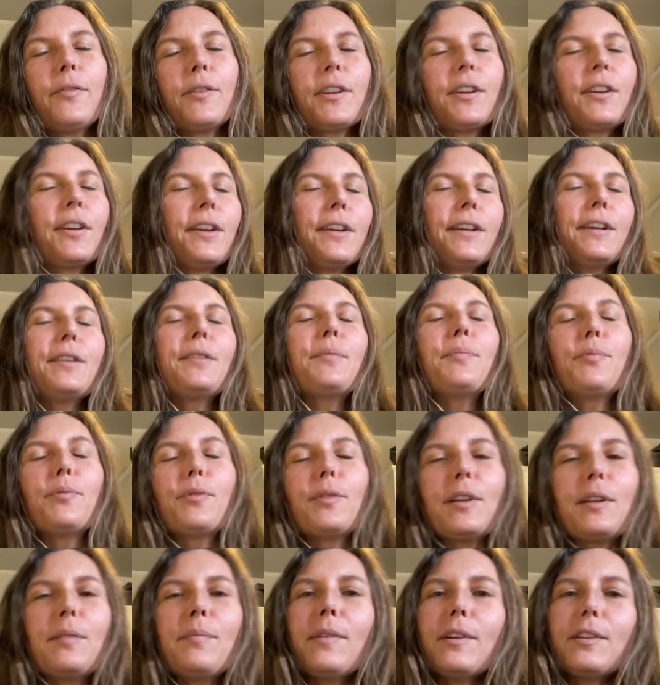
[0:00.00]
For good,
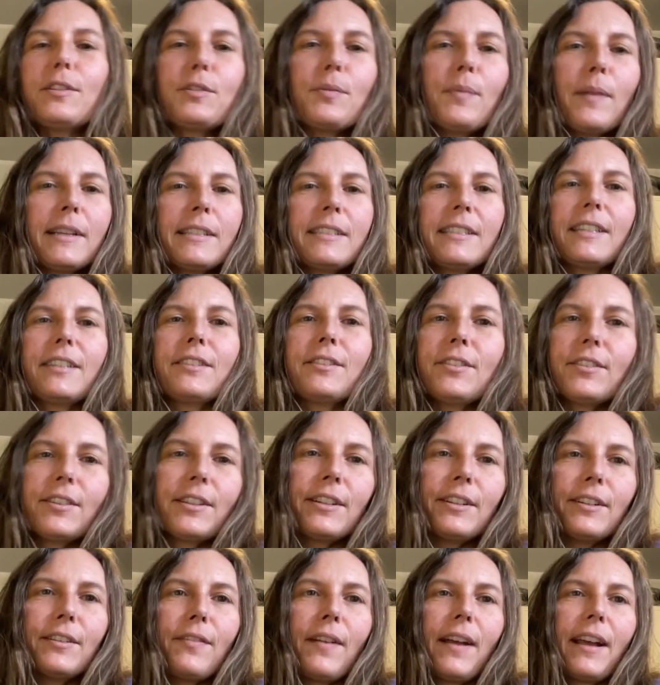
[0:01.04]
pretty much my senior
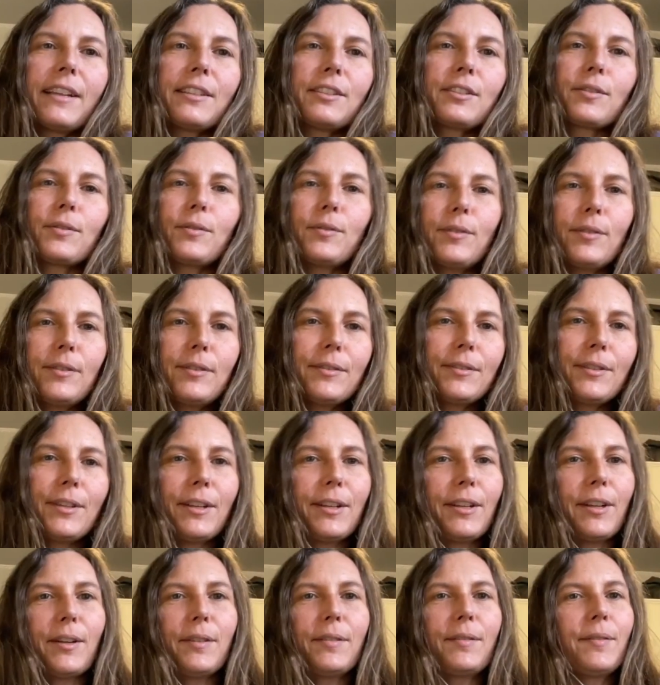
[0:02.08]
year of high school,
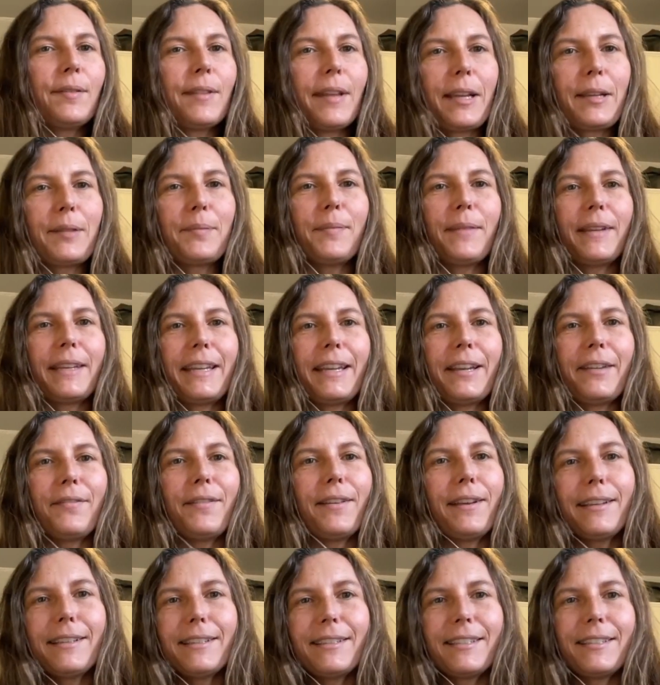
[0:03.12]
like many
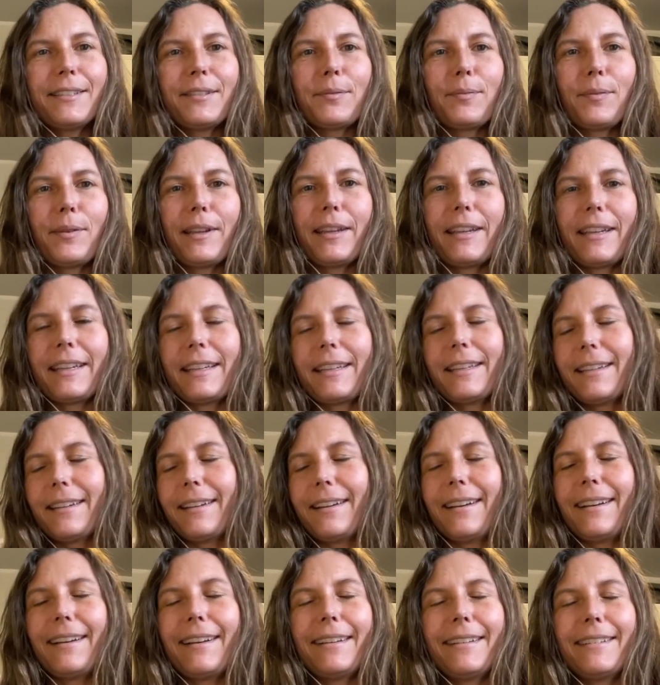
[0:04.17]
of us, we
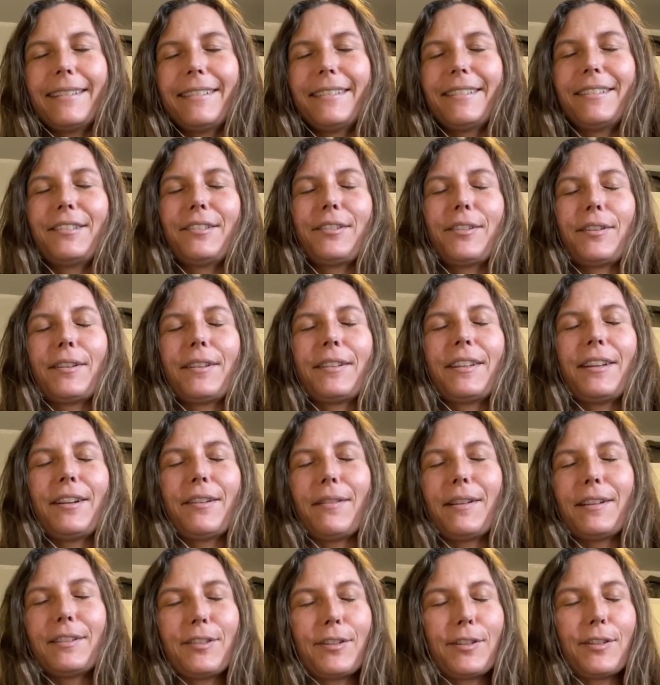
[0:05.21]
started,
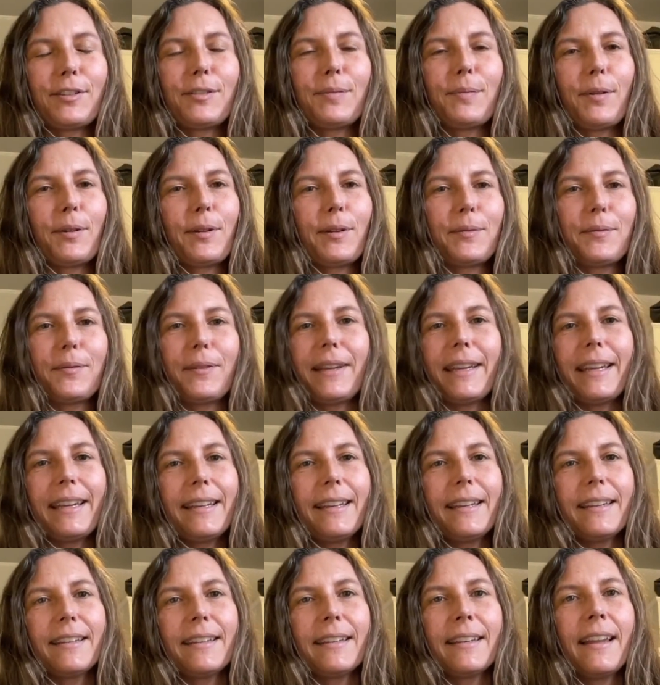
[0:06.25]
I started smoking
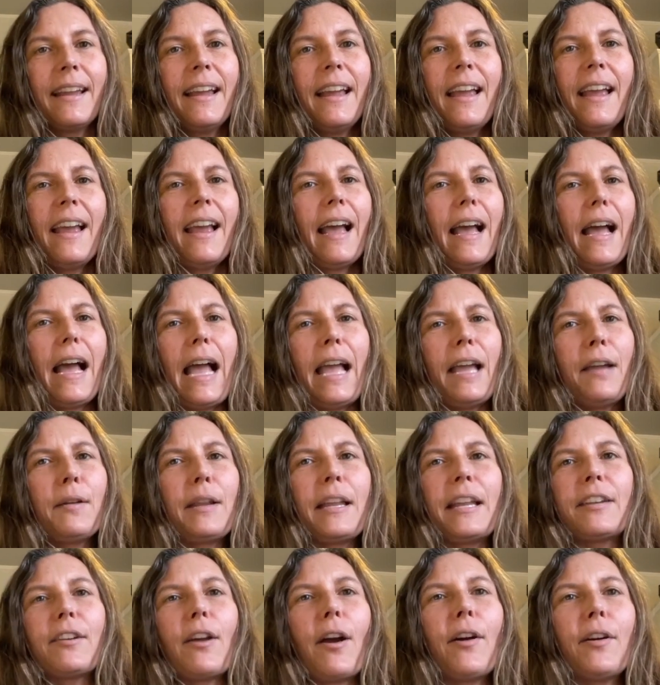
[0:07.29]
weed, and
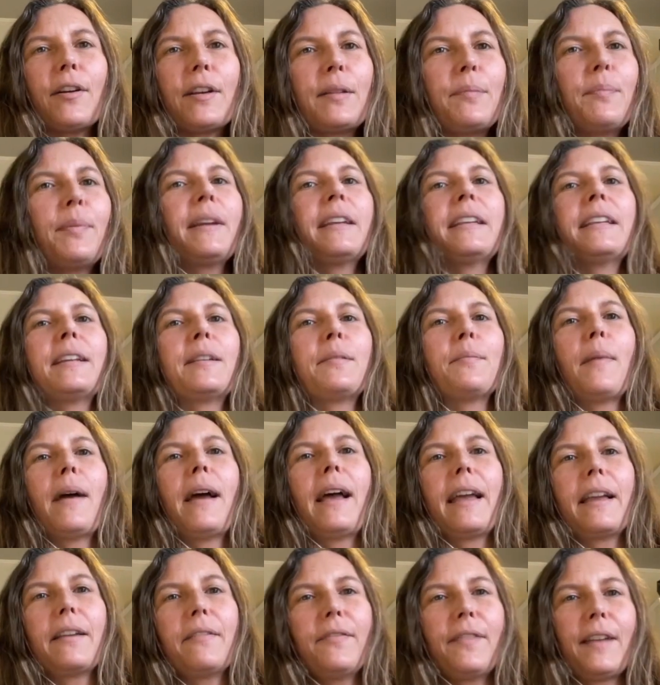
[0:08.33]
it had already been in
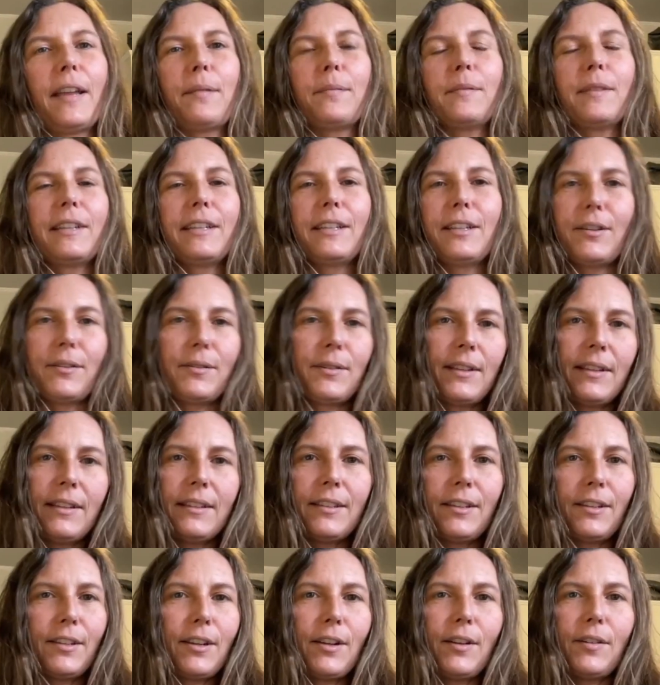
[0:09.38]
my family
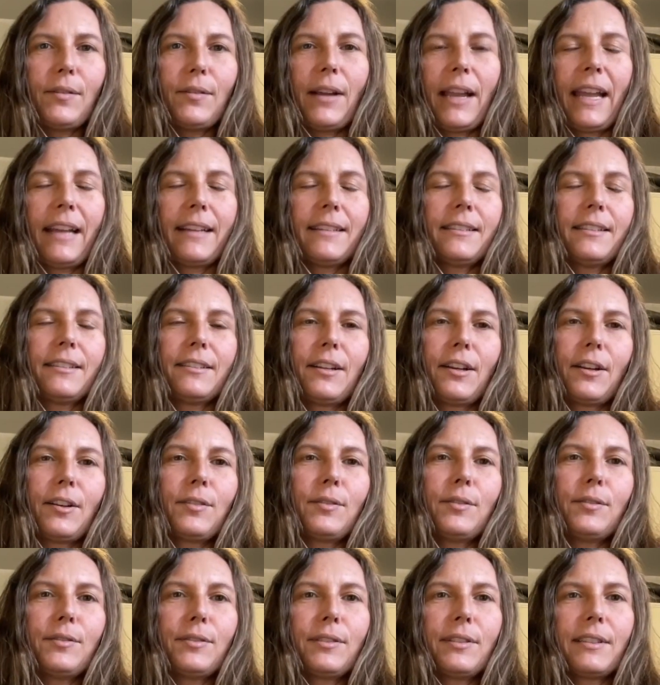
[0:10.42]
unit, aunts and
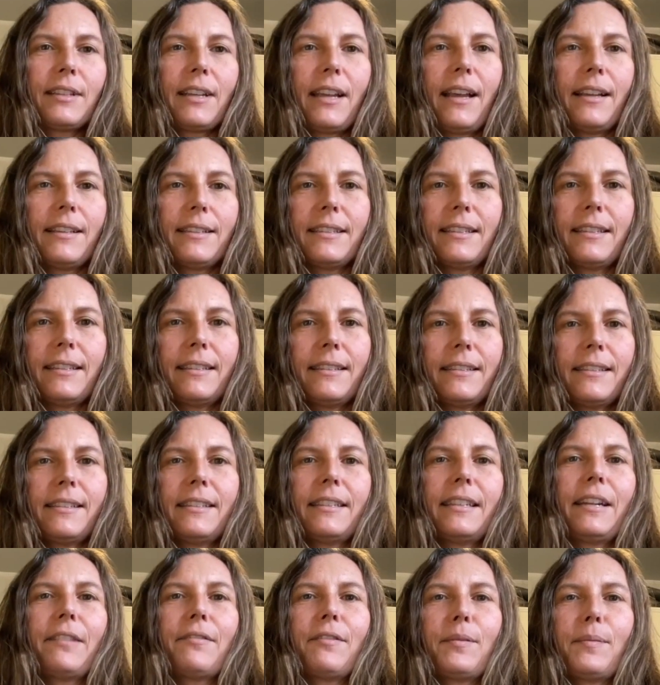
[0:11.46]
uncles and
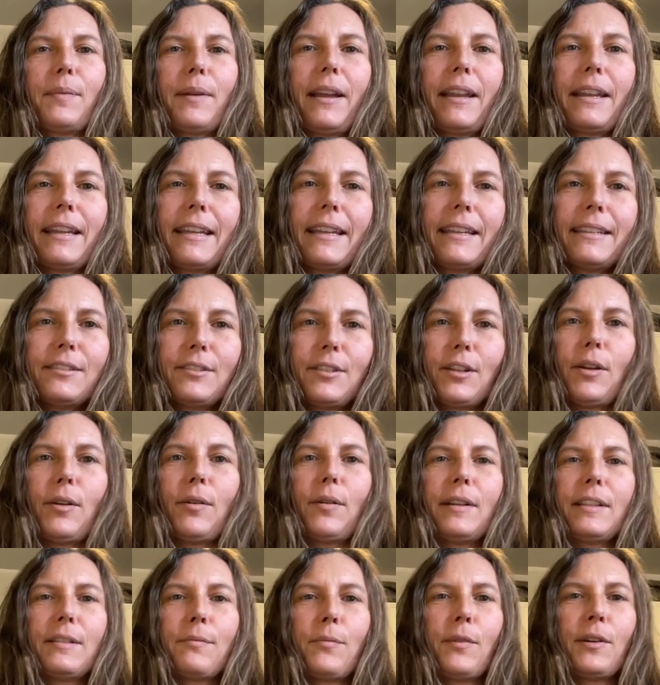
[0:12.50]
cousins and everybody.
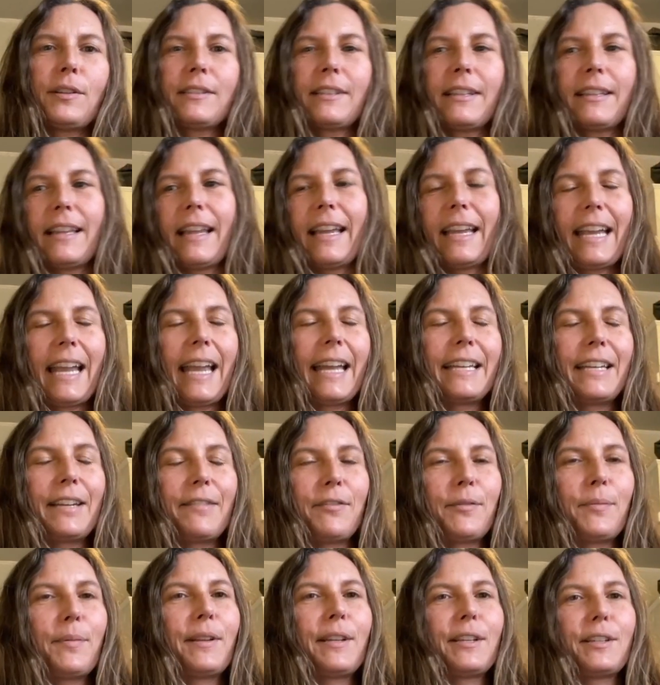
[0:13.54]
So it wasn't like I'd
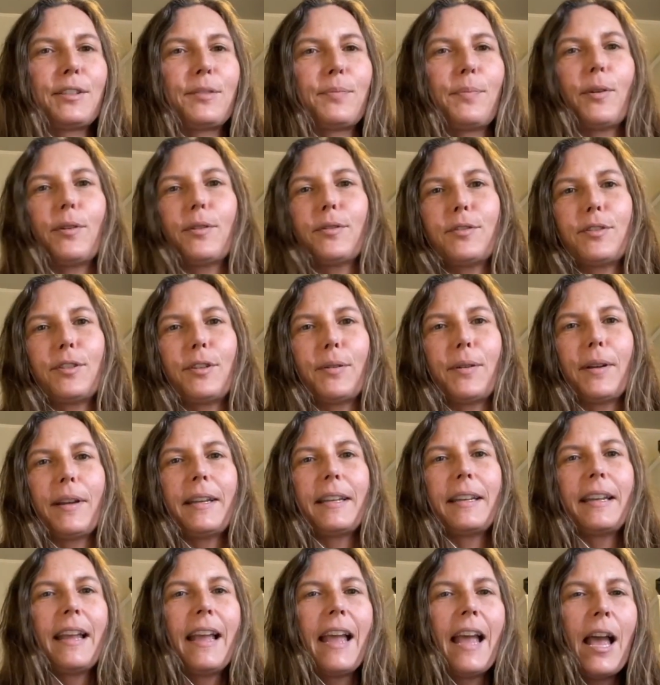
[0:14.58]
never been exposed to
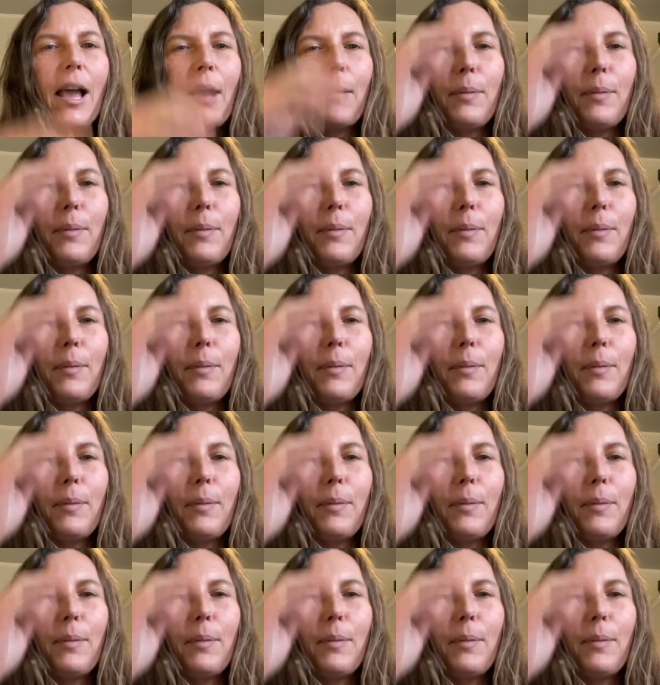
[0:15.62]
it.